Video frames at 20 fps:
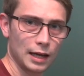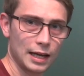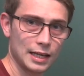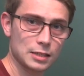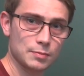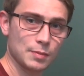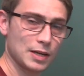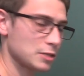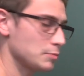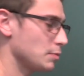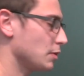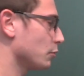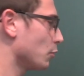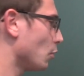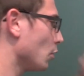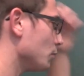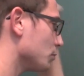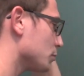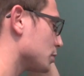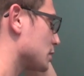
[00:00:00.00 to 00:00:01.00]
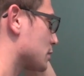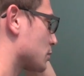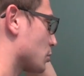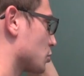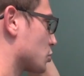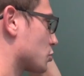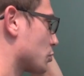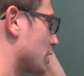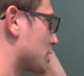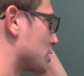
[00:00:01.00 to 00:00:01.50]
As mentioned before, this
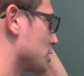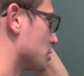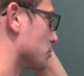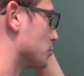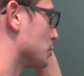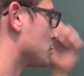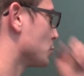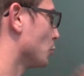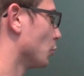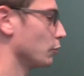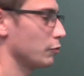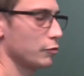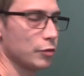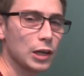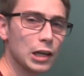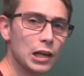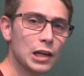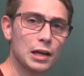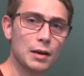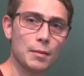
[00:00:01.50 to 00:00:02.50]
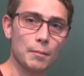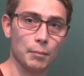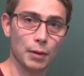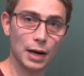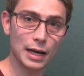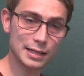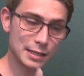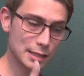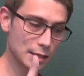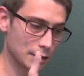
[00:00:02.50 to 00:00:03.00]
construction is a bit more fiddly,
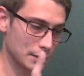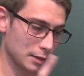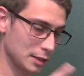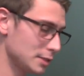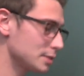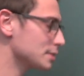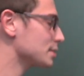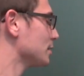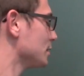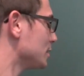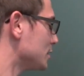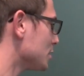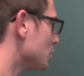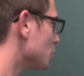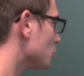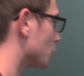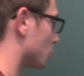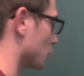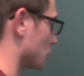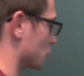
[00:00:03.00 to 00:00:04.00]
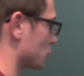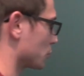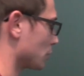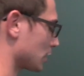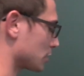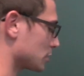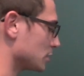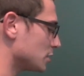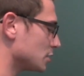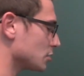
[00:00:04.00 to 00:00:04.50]
but it's, it's a cool
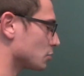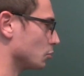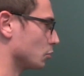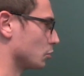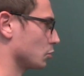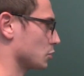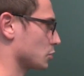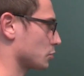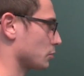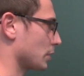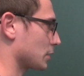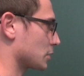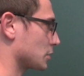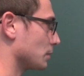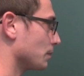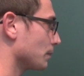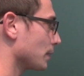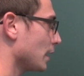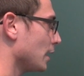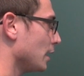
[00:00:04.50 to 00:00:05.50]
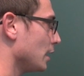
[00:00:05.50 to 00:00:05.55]
construction, it's a cool construction.